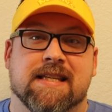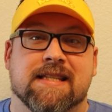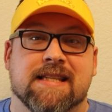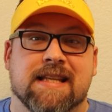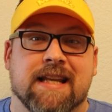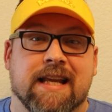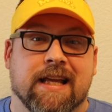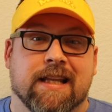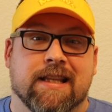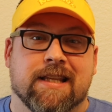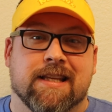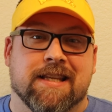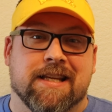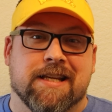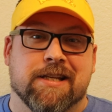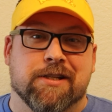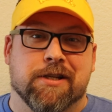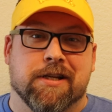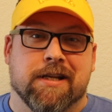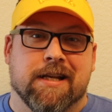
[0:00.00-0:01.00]
is an
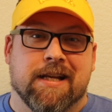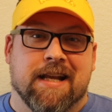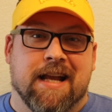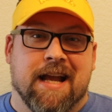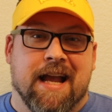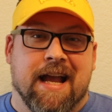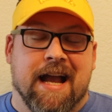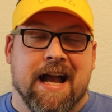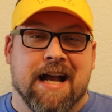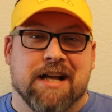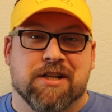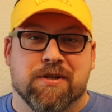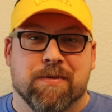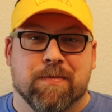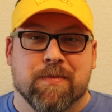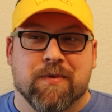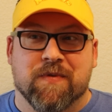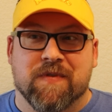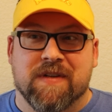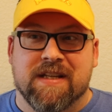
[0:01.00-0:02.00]
Indonesian
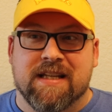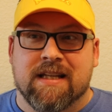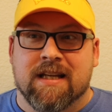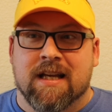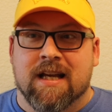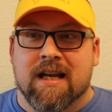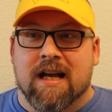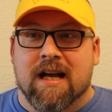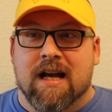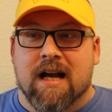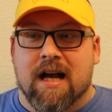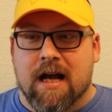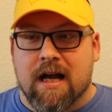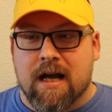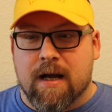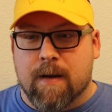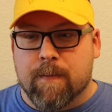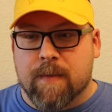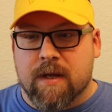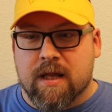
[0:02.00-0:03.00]
action movie
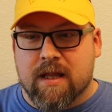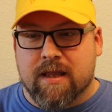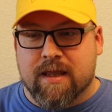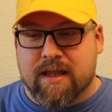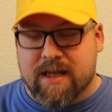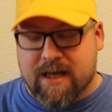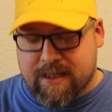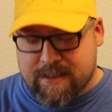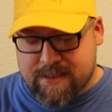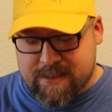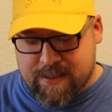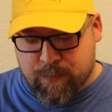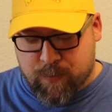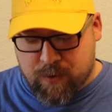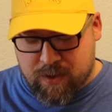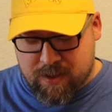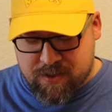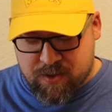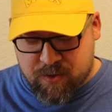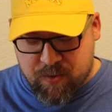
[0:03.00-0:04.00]
that
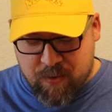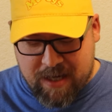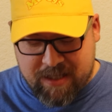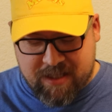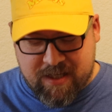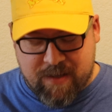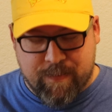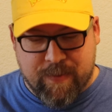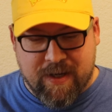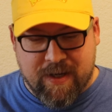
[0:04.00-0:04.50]
was directed